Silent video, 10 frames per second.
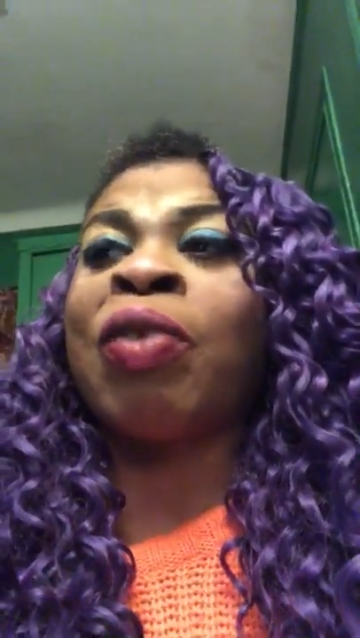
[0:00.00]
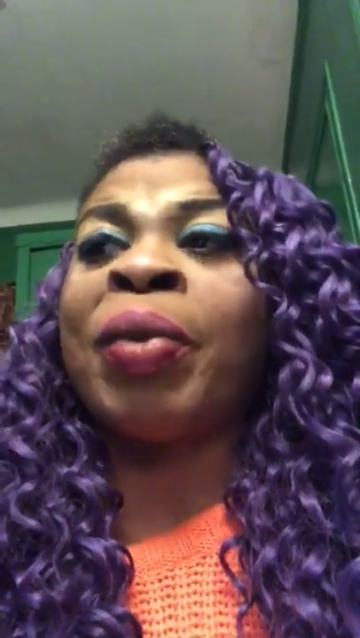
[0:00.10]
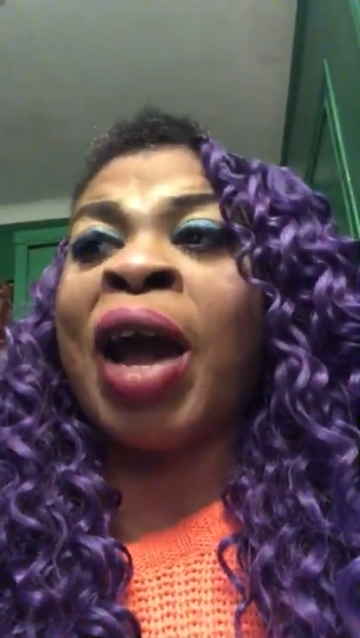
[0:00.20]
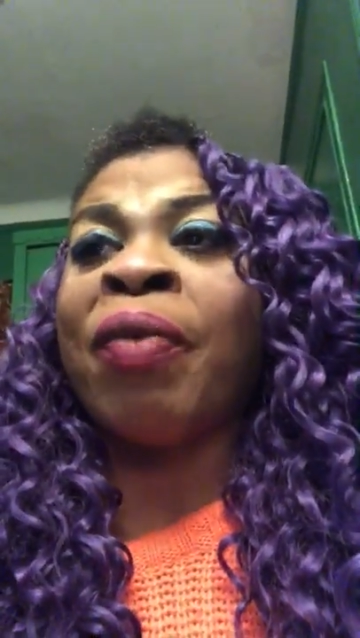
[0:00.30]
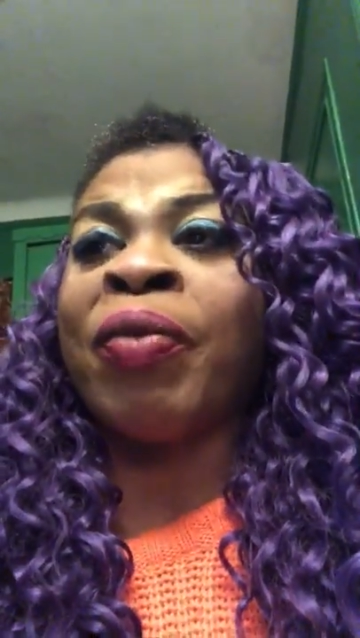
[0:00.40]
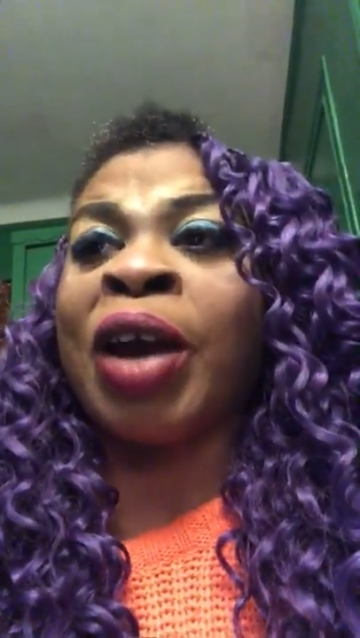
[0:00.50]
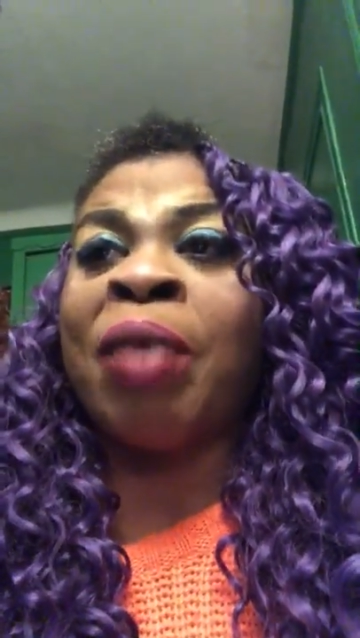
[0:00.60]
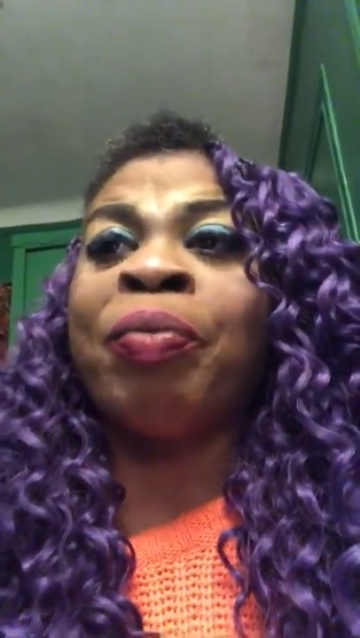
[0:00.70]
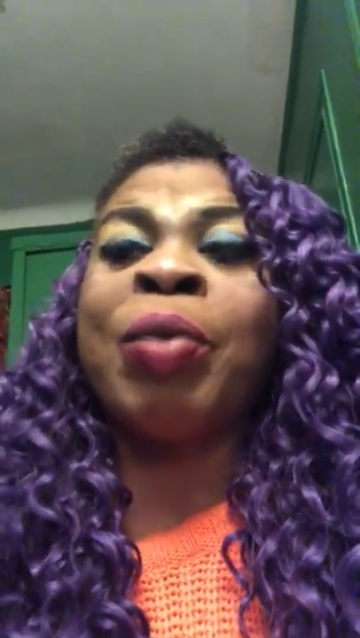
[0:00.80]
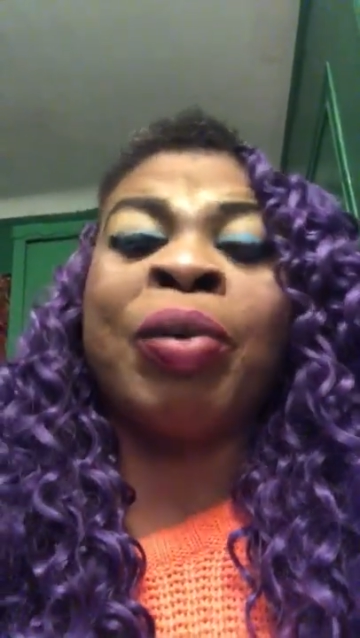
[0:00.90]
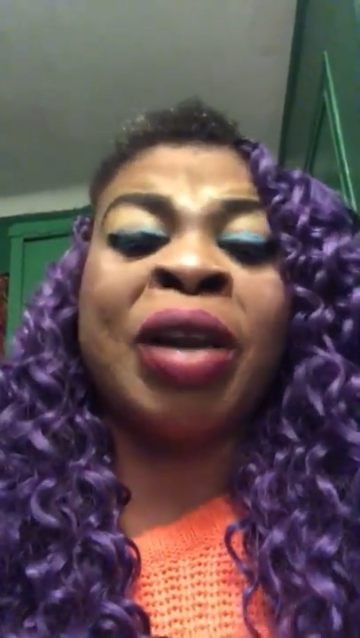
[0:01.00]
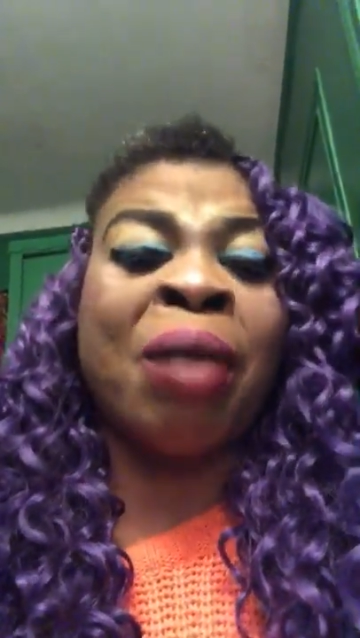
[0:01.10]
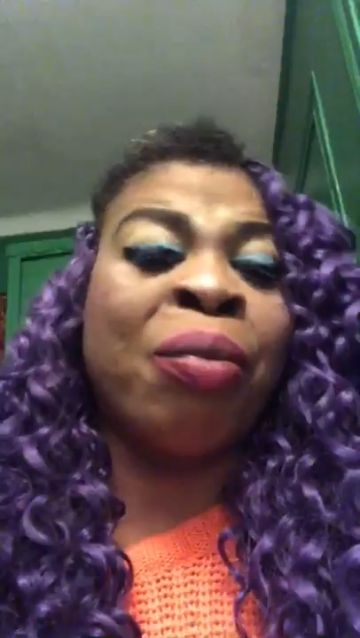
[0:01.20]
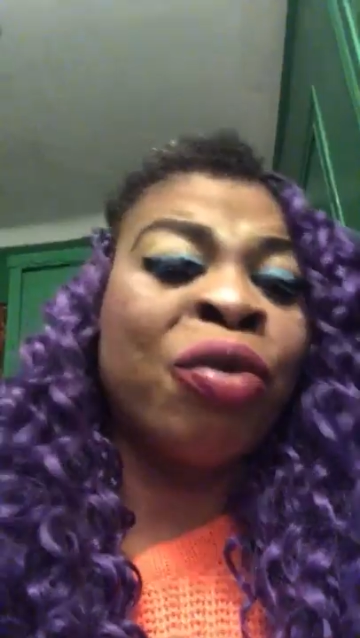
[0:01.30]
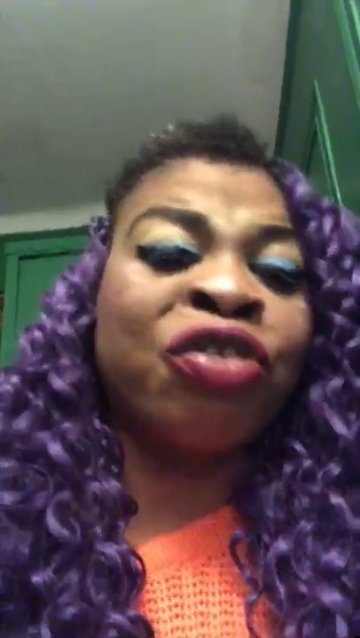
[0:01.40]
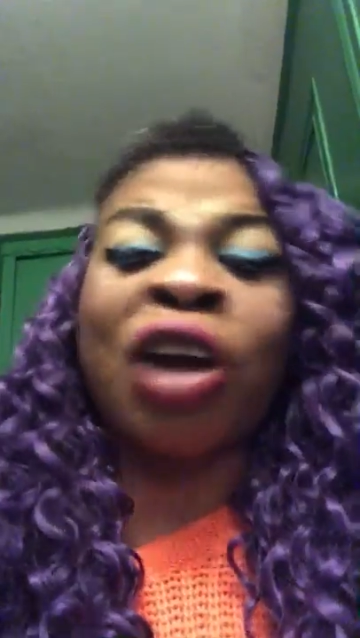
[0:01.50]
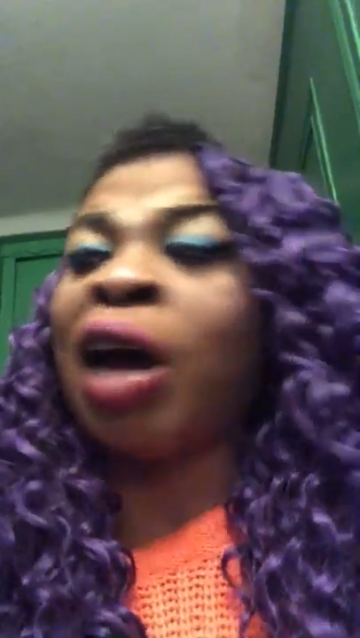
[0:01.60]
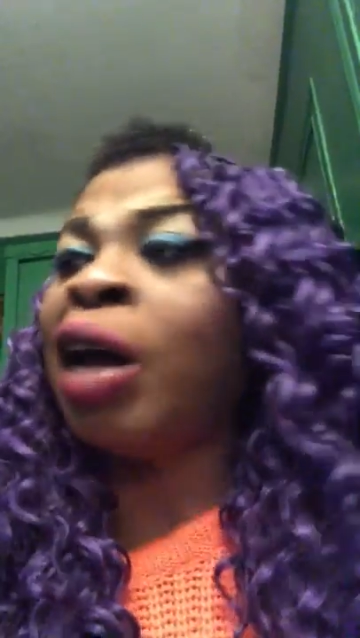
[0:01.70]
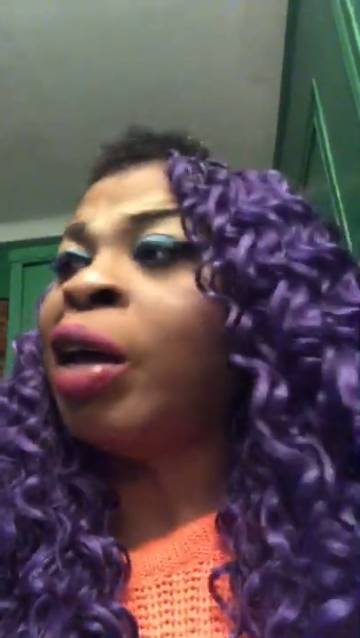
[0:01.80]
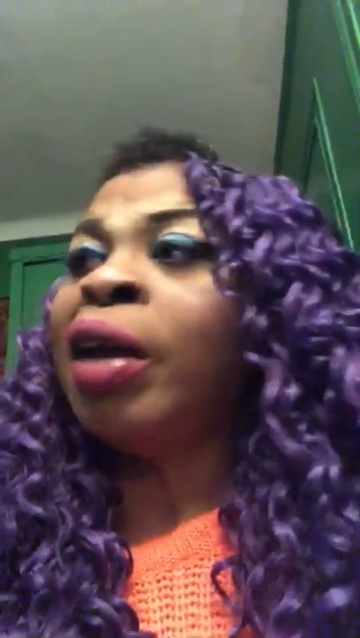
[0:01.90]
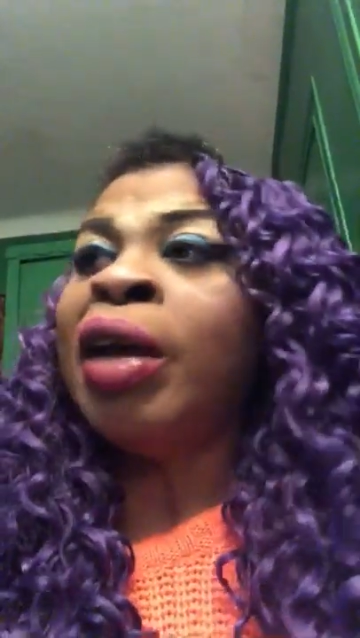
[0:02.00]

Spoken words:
from the African people in Abuja